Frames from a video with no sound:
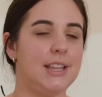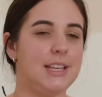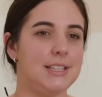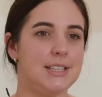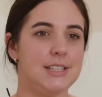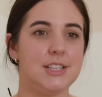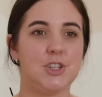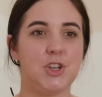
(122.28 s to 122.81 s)

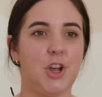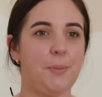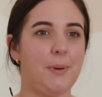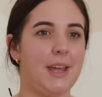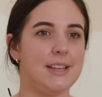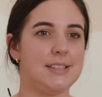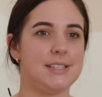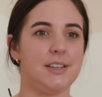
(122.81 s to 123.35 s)
This is the 2
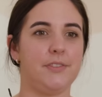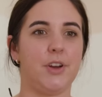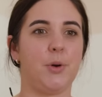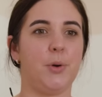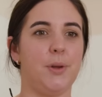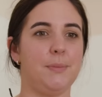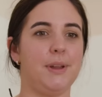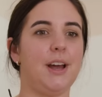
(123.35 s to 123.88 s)
pieces of
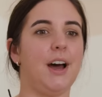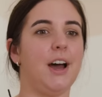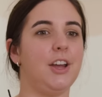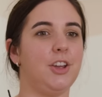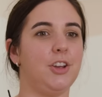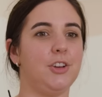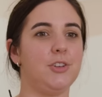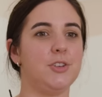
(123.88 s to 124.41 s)
equipment I
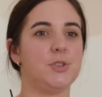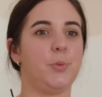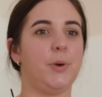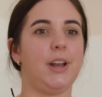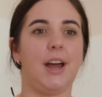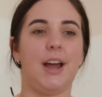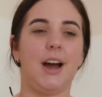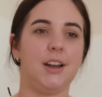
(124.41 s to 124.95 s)
used
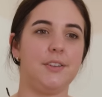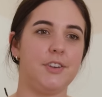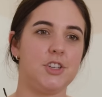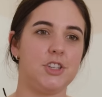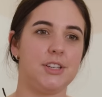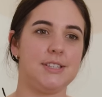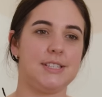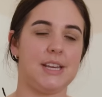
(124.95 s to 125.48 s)
when I
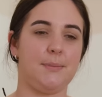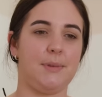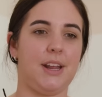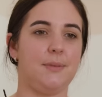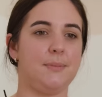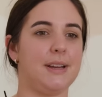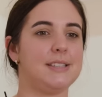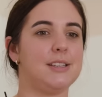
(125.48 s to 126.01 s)
artificially
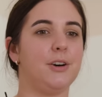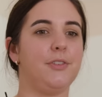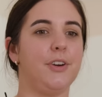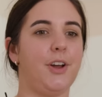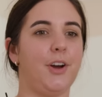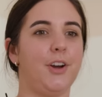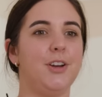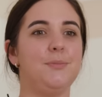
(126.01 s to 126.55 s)
inseminated myself
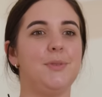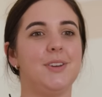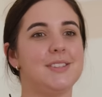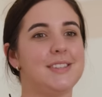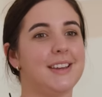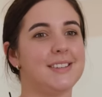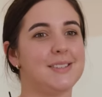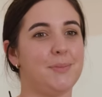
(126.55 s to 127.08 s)
at home
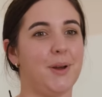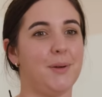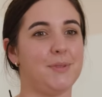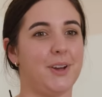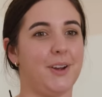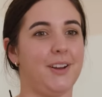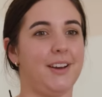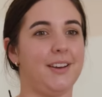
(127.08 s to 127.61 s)
using a sperm
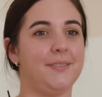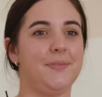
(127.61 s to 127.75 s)
donor.